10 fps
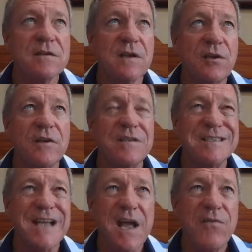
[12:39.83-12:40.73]
you can
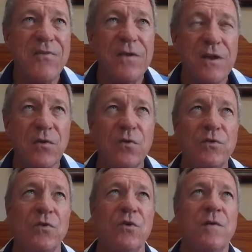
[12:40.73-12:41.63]
save
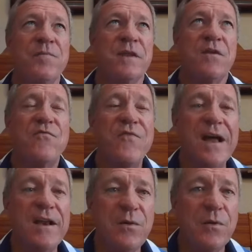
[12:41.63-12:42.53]
your
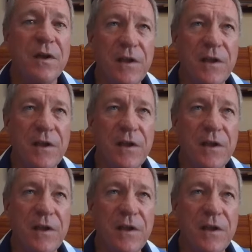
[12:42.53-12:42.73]
valuable.